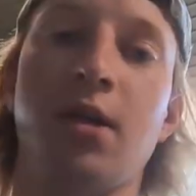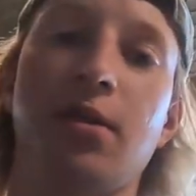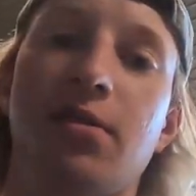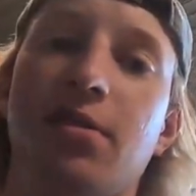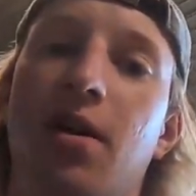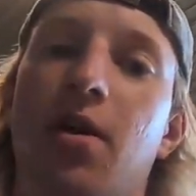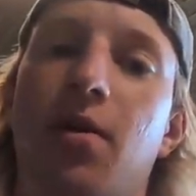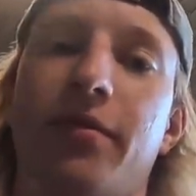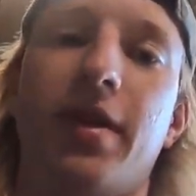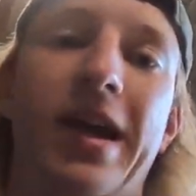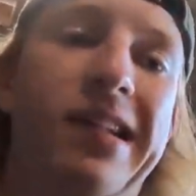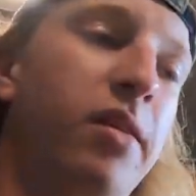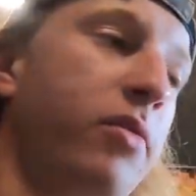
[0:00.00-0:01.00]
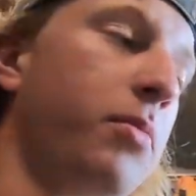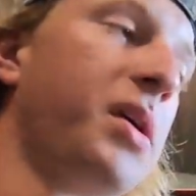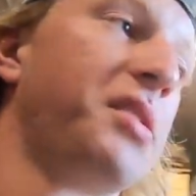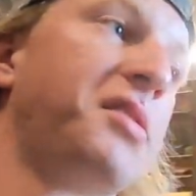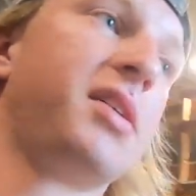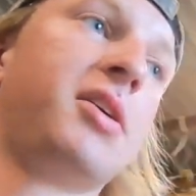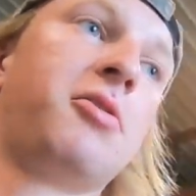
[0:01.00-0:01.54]
So if you guys ever
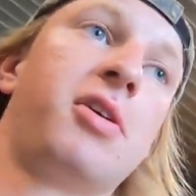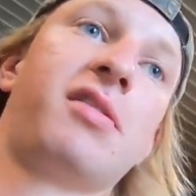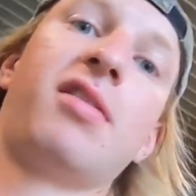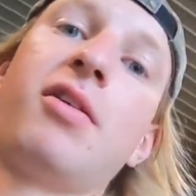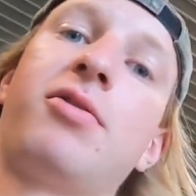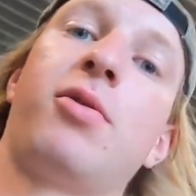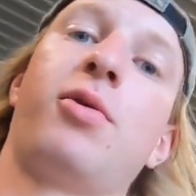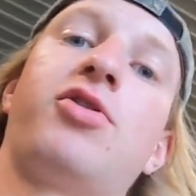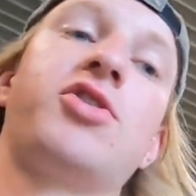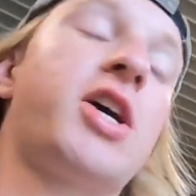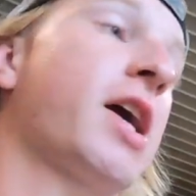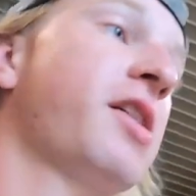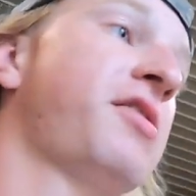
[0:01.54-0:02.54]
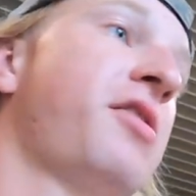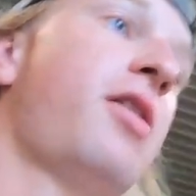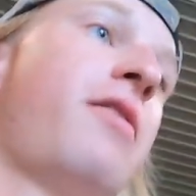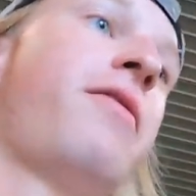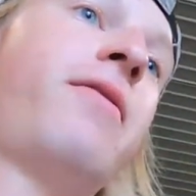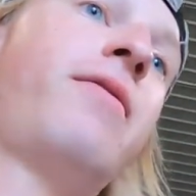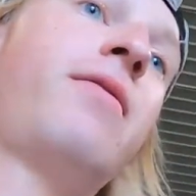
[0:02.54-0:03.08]
miss E Kriegs Outdoors, check us
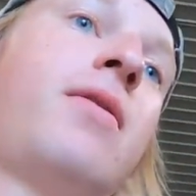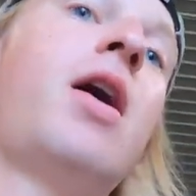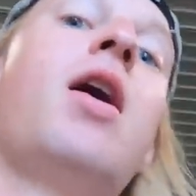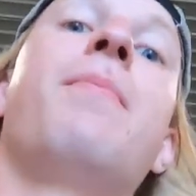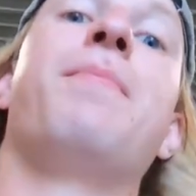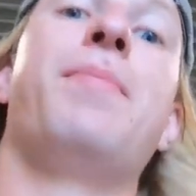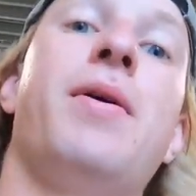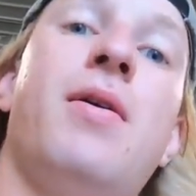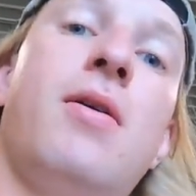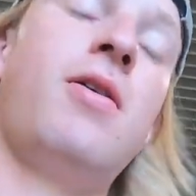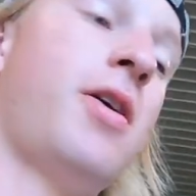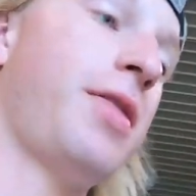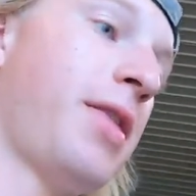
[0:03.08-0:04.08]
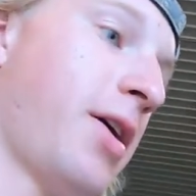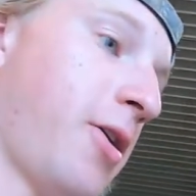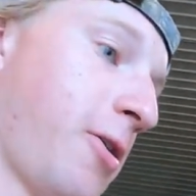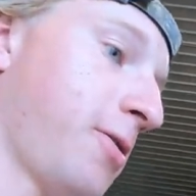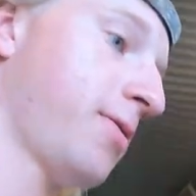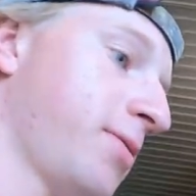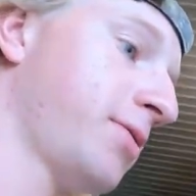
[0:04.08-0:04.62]
off up on
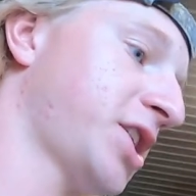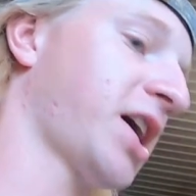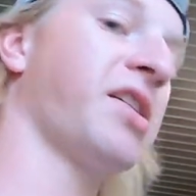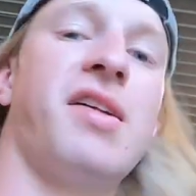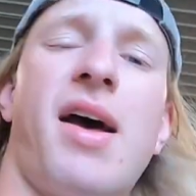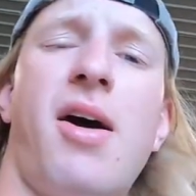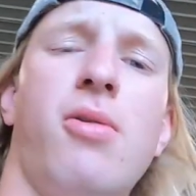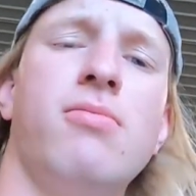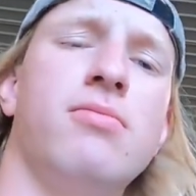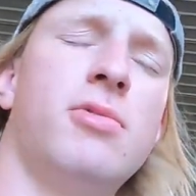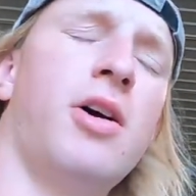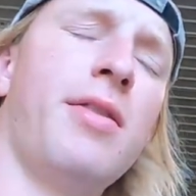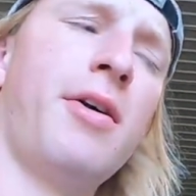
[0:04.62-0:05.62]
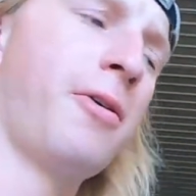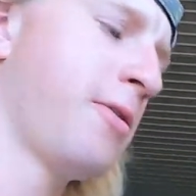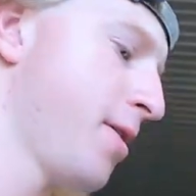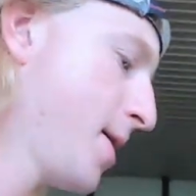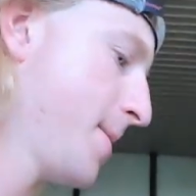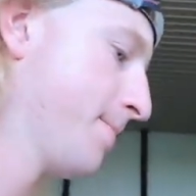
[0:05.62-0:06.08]
there. Check us out on there.